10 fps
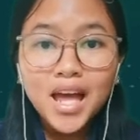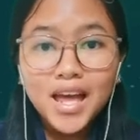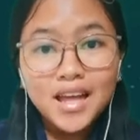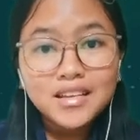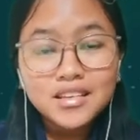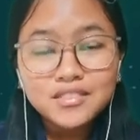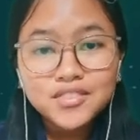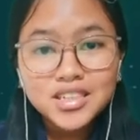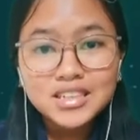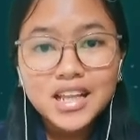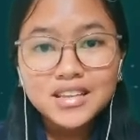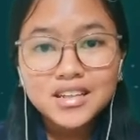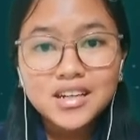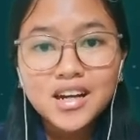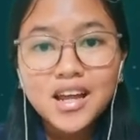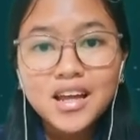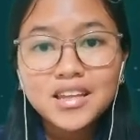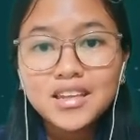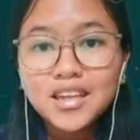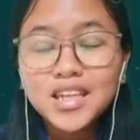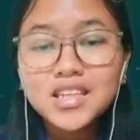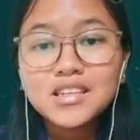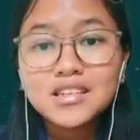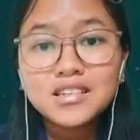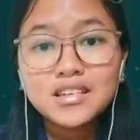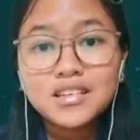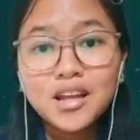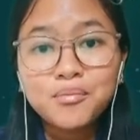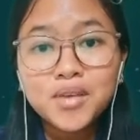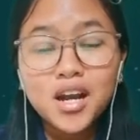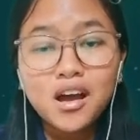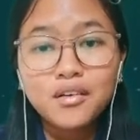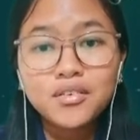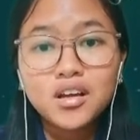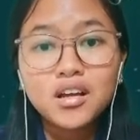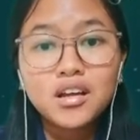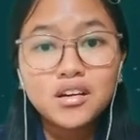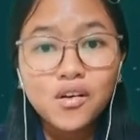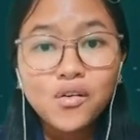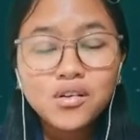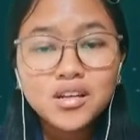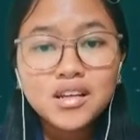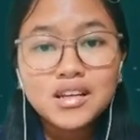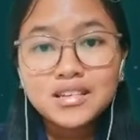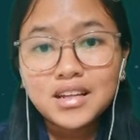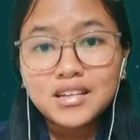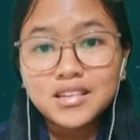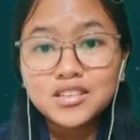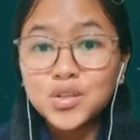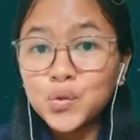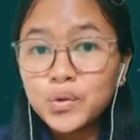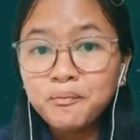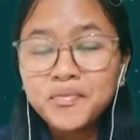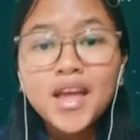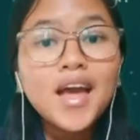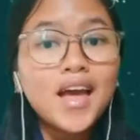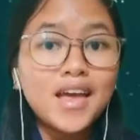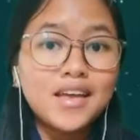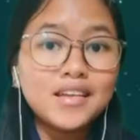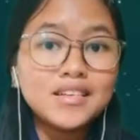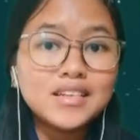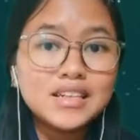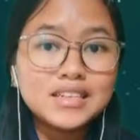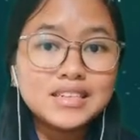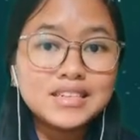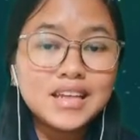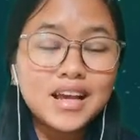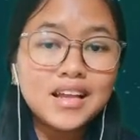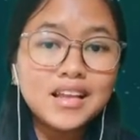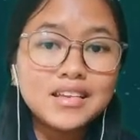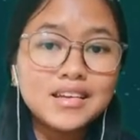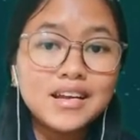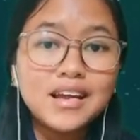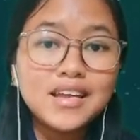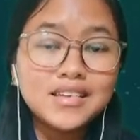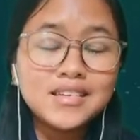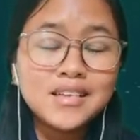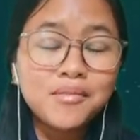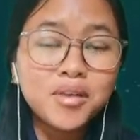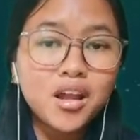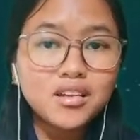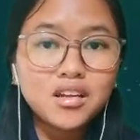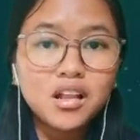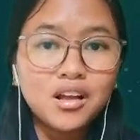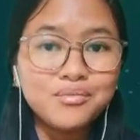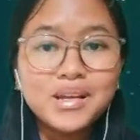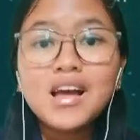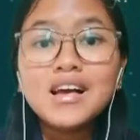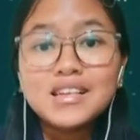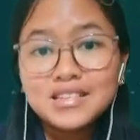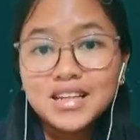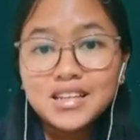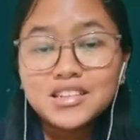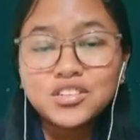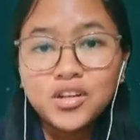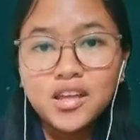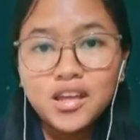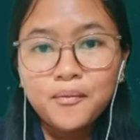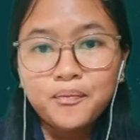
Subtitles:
and the first letter is the number of row, that is 2, and the second letter is the number of column, that is 3.